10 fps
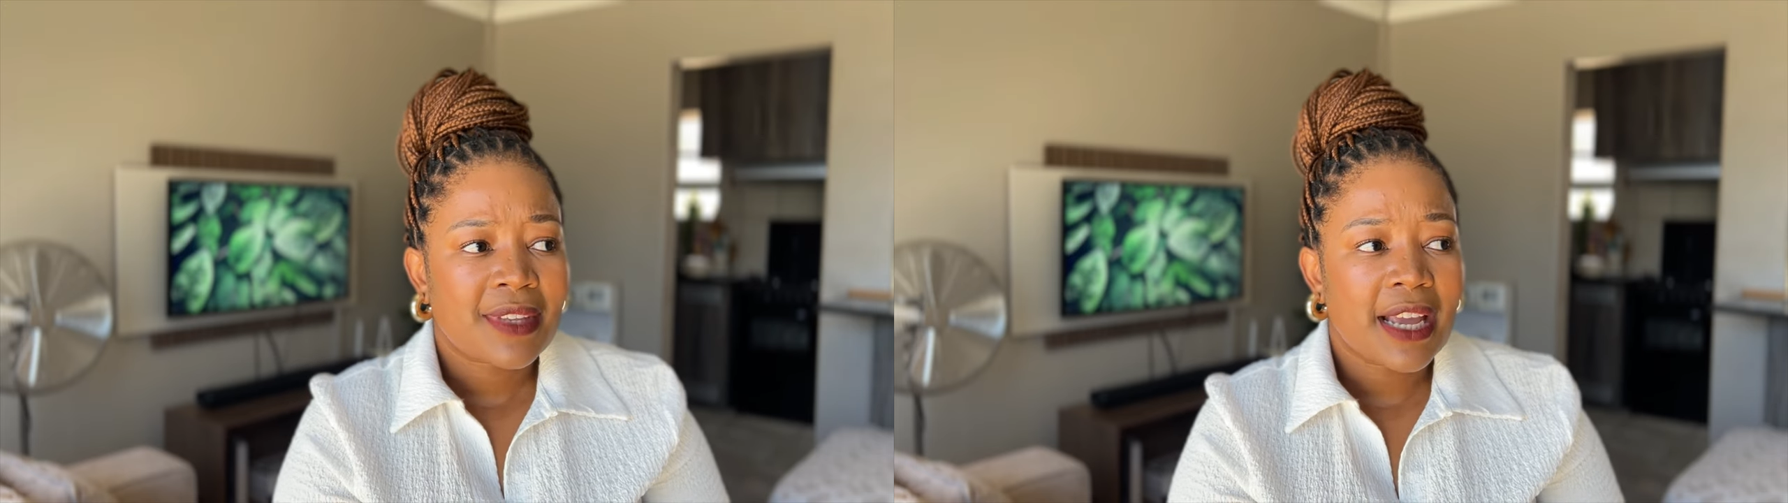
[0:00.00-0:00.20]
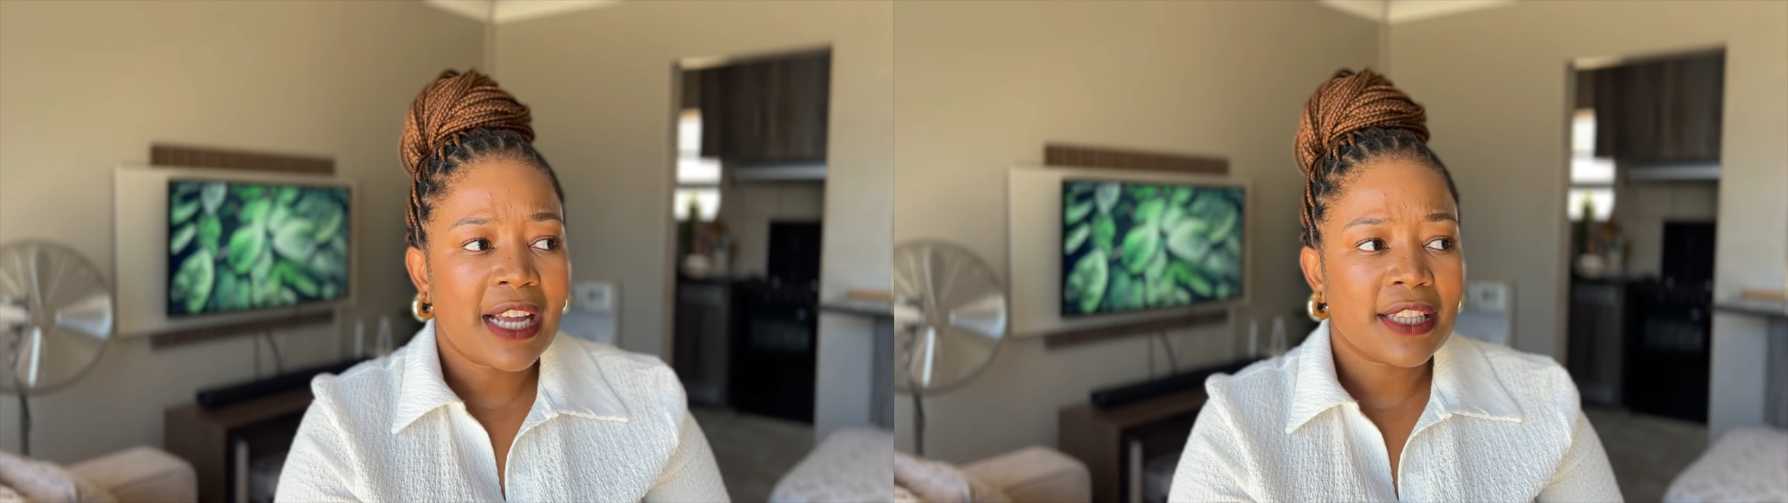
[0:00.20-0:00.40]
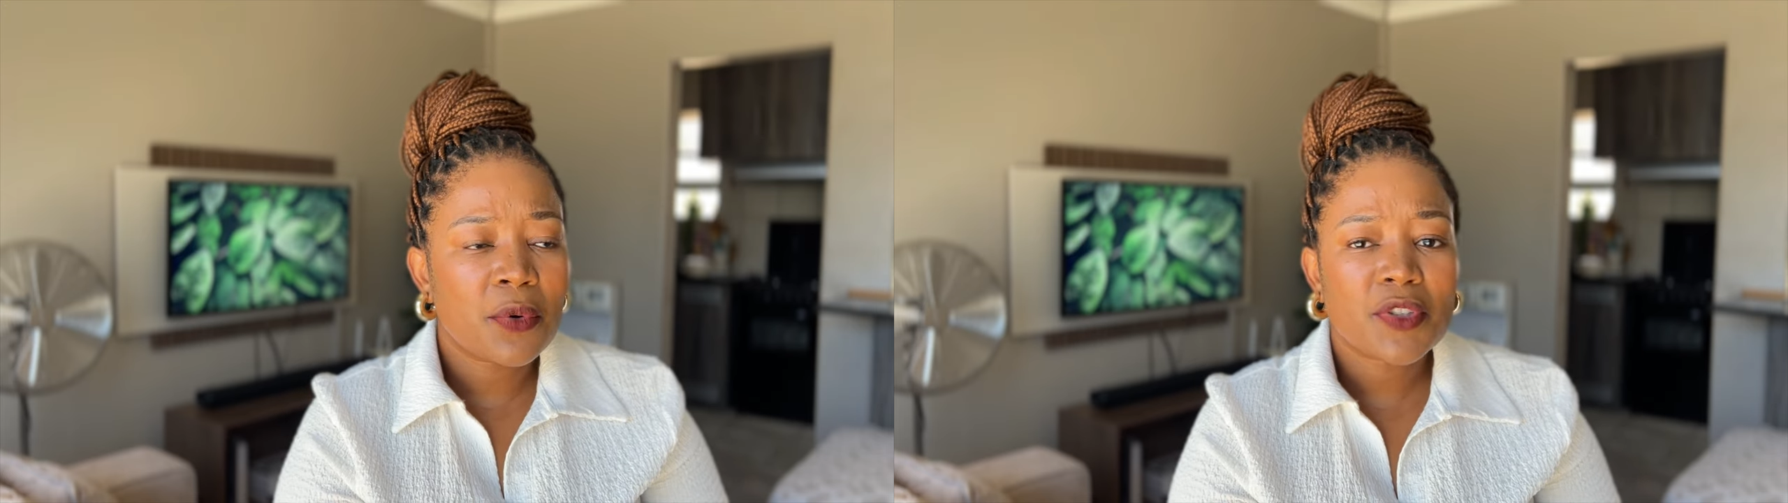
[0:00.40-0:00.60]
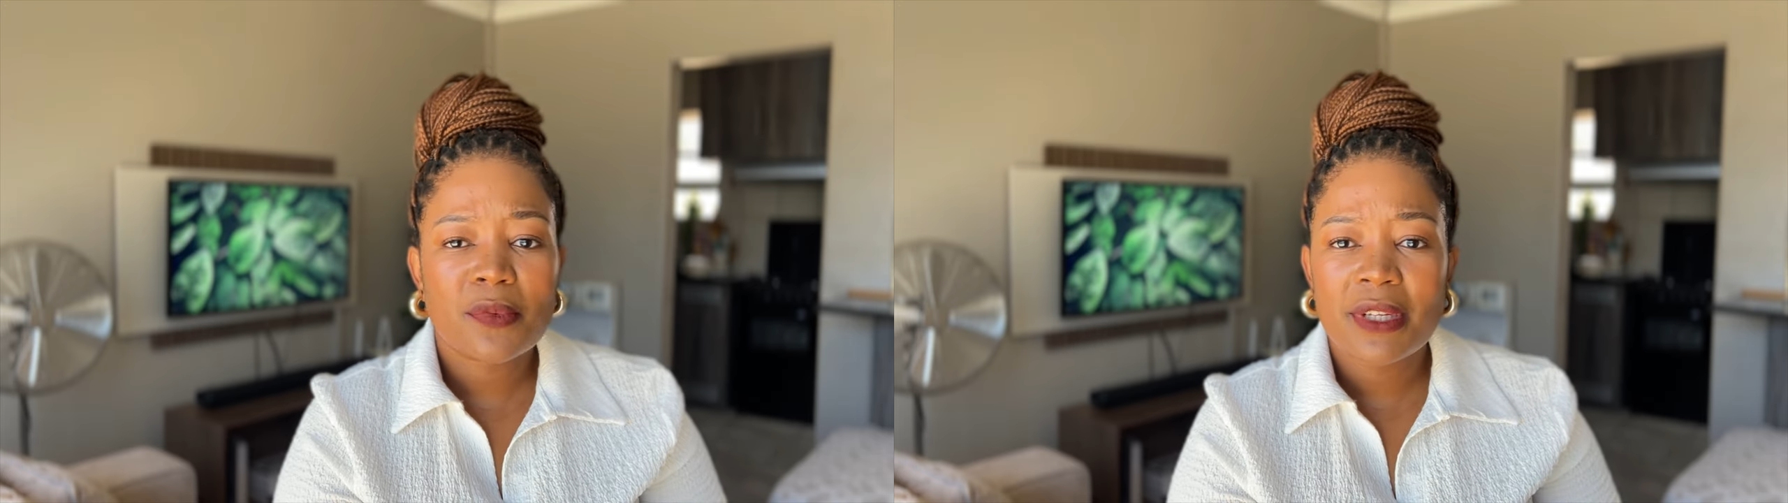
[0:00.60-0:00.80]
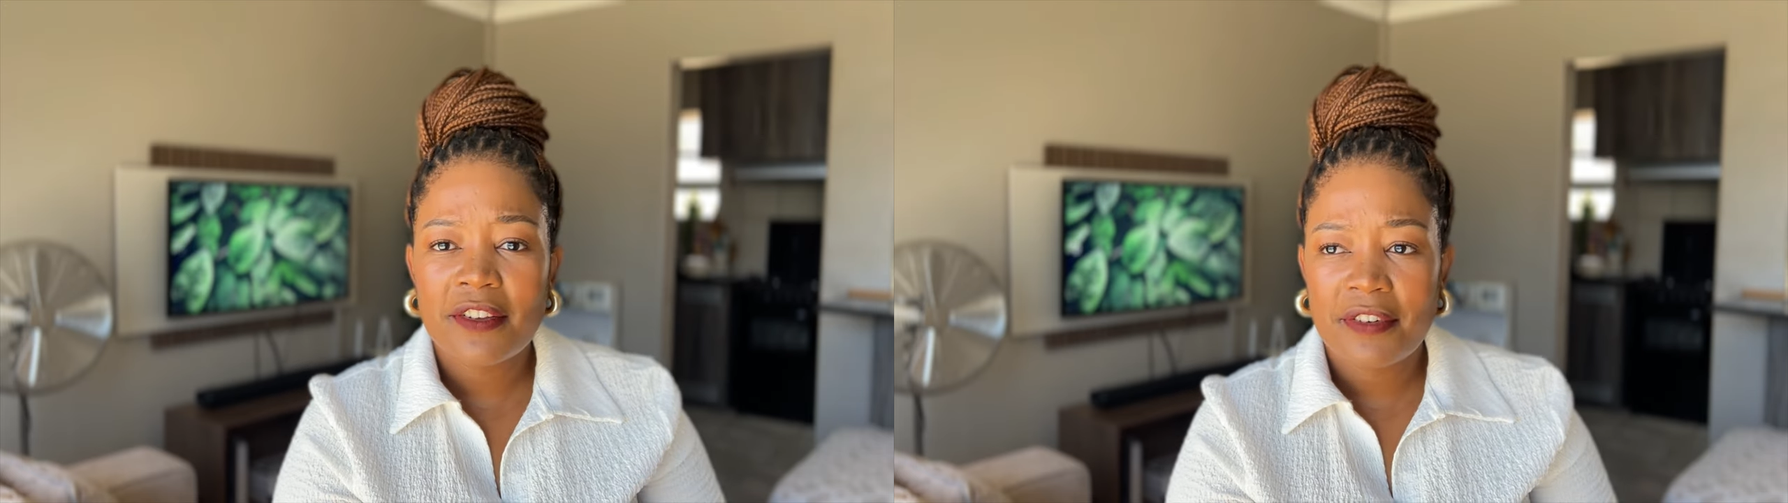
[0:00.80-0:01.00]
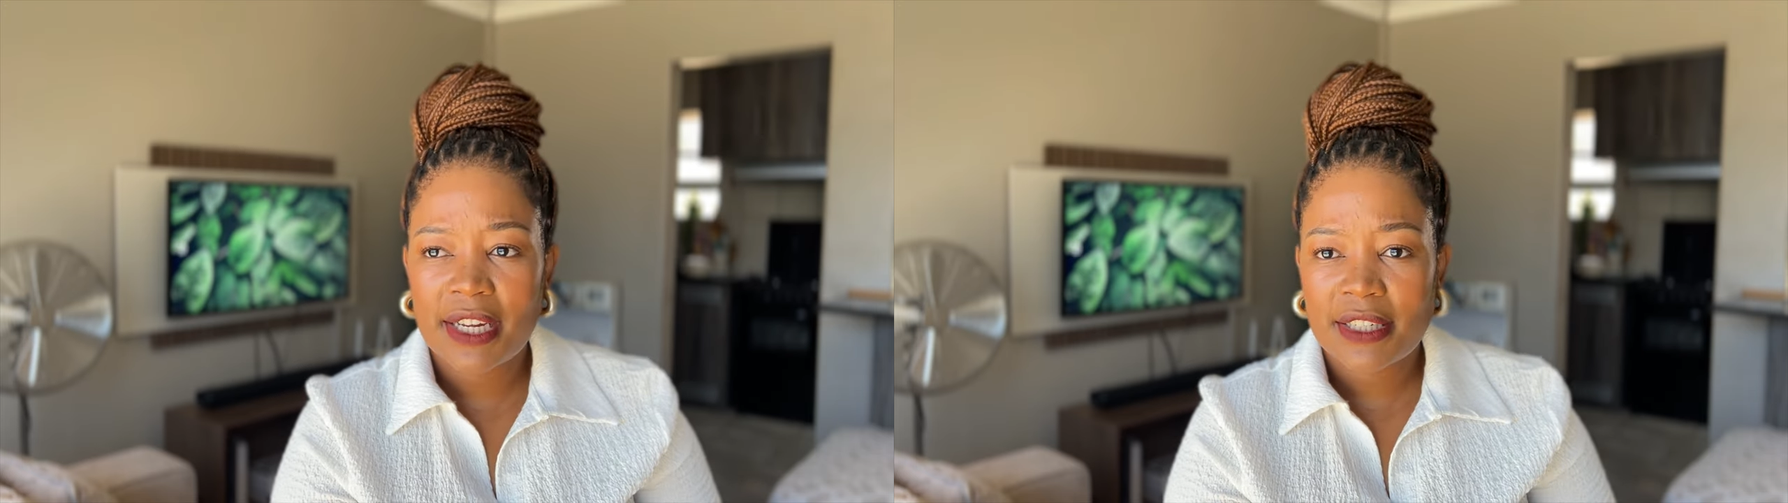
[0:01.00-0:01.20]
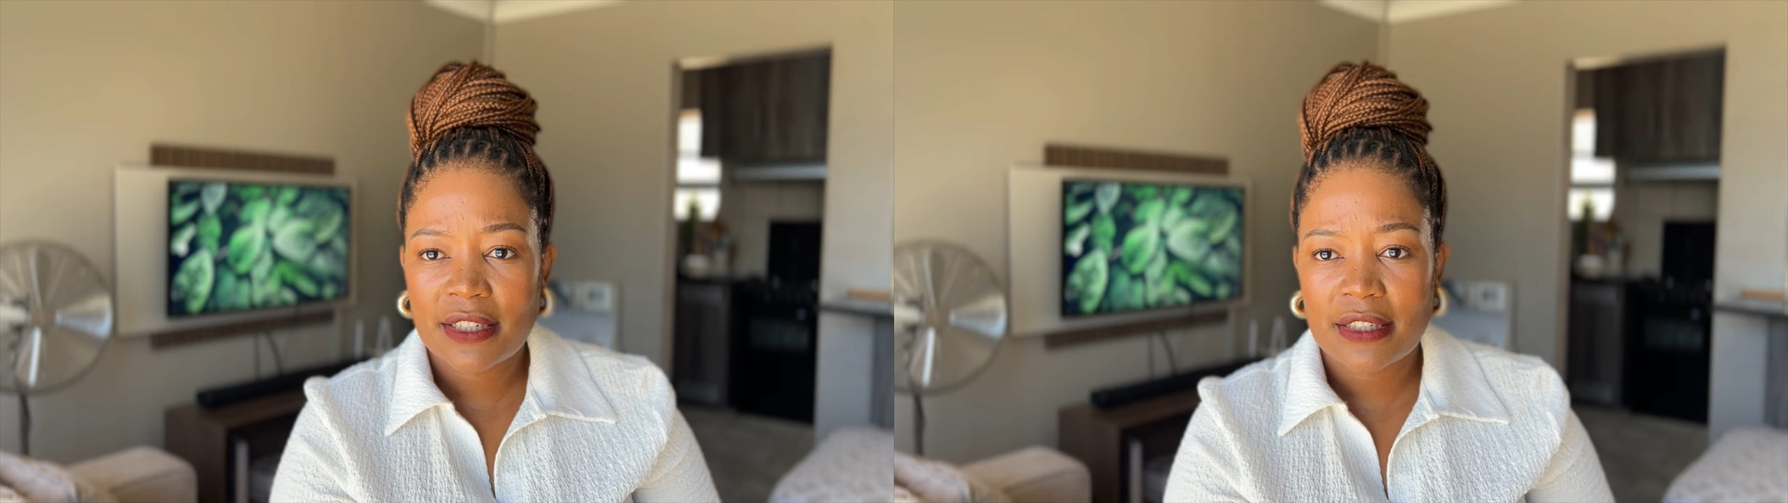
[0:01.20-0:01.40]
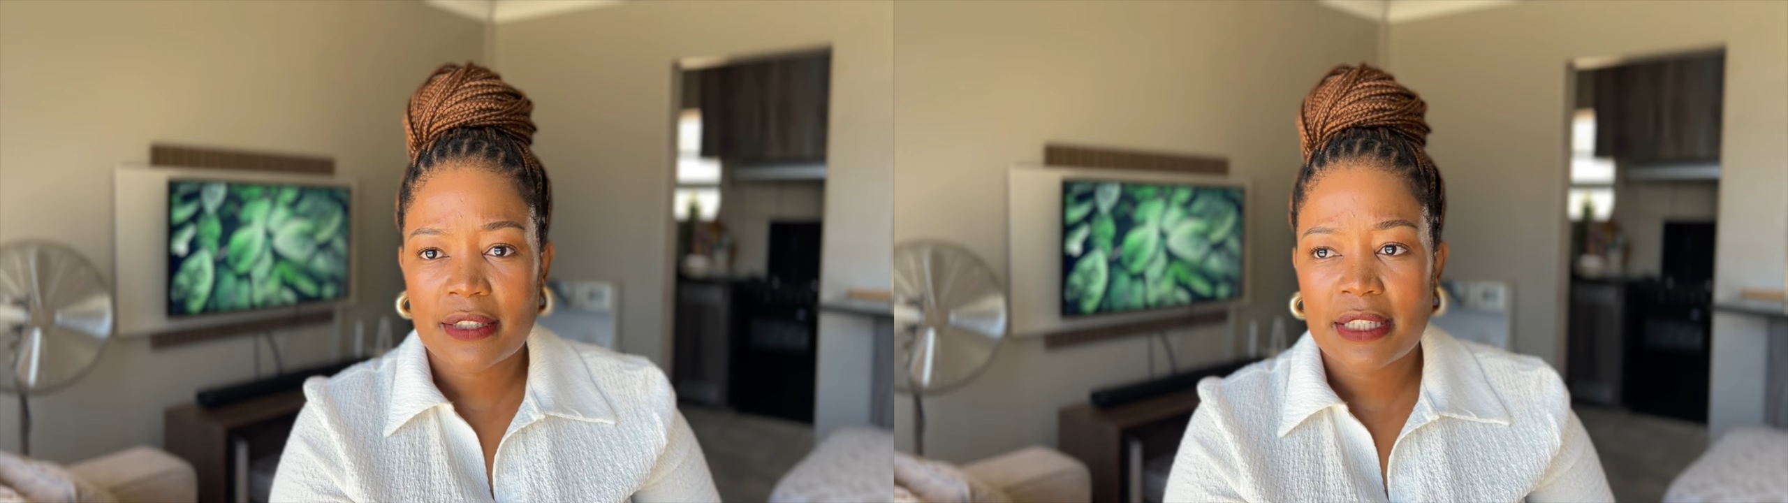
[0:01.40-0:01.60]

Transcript: And there were so many factors.